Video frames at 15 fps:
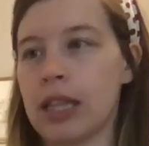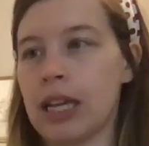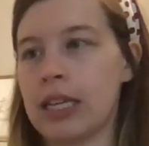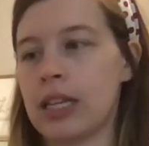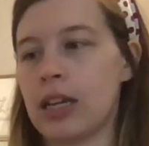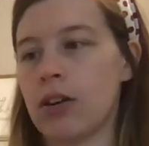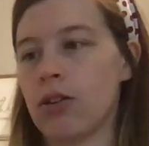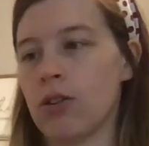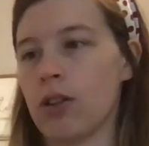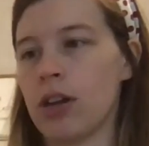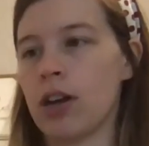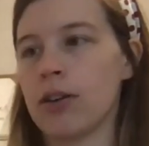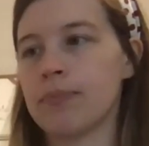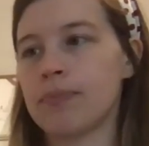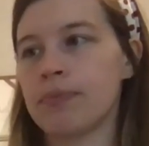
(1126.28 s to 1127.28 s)
they said
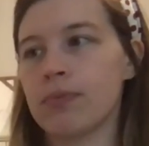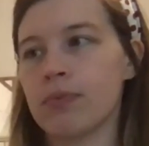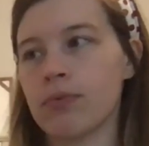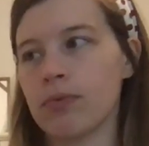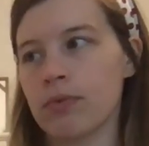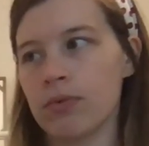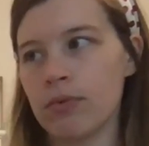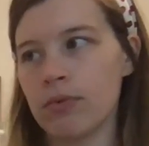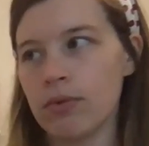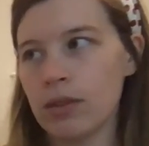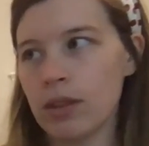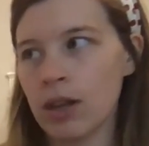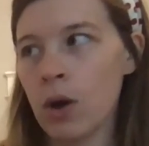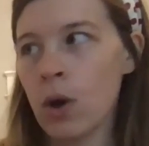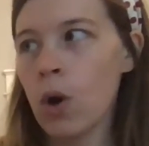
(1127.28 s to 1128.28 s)
earlier.
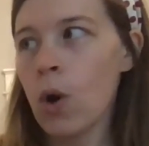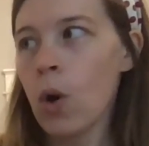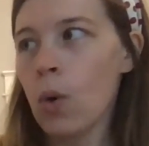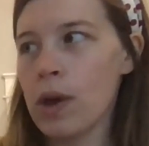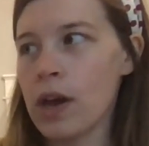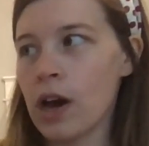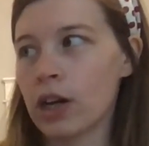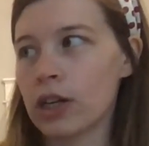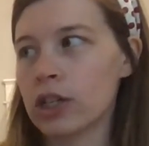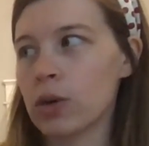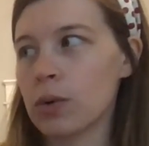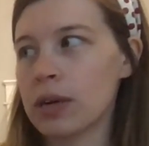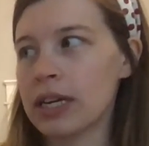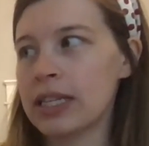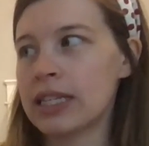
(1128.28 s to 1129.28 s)
We all
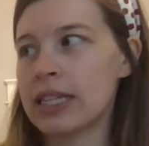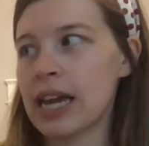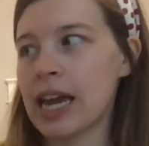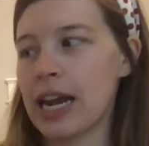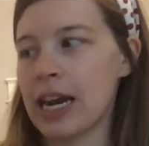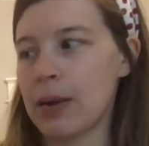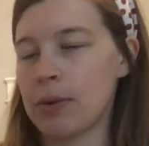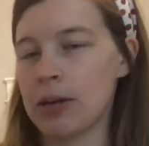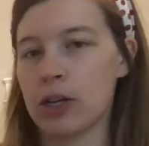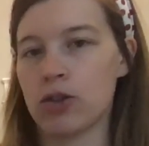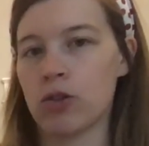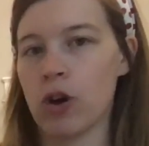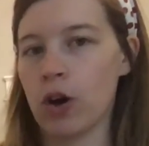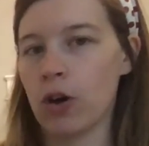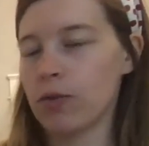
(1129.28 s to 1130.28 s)
squeezed in and we
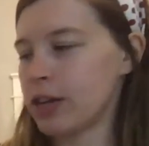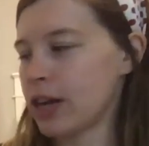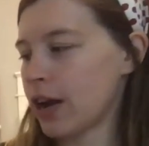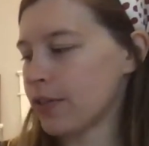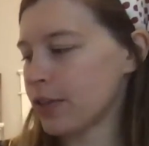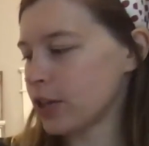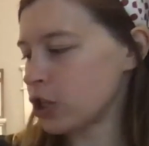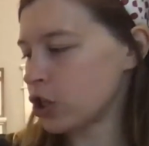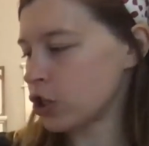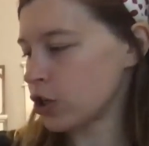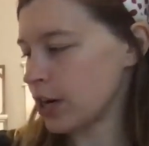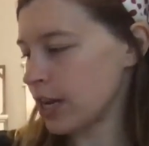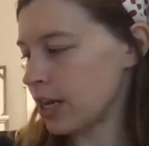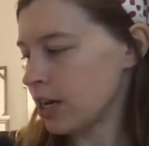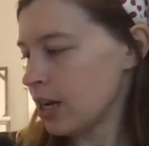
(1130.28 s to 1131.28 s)
drove down the
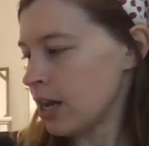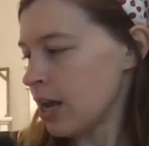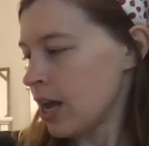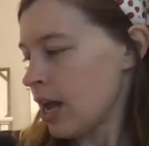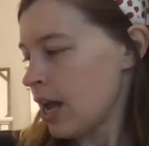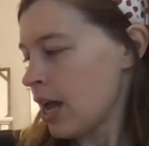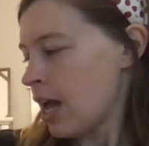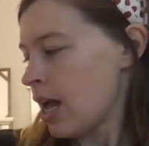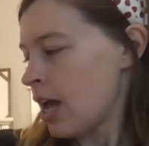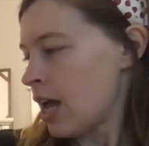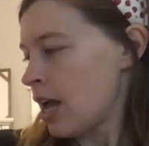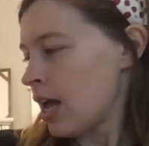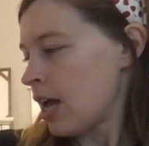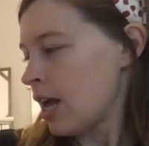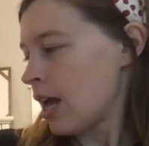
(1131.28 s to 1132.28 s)
street.
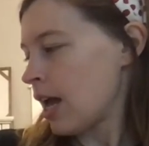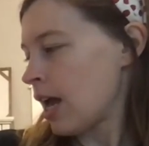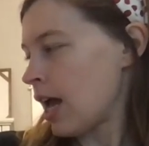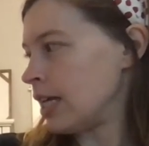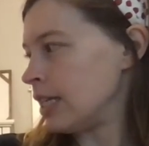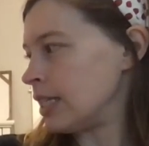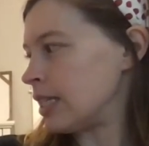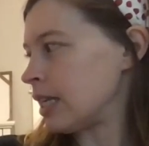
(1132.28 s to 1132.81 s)
And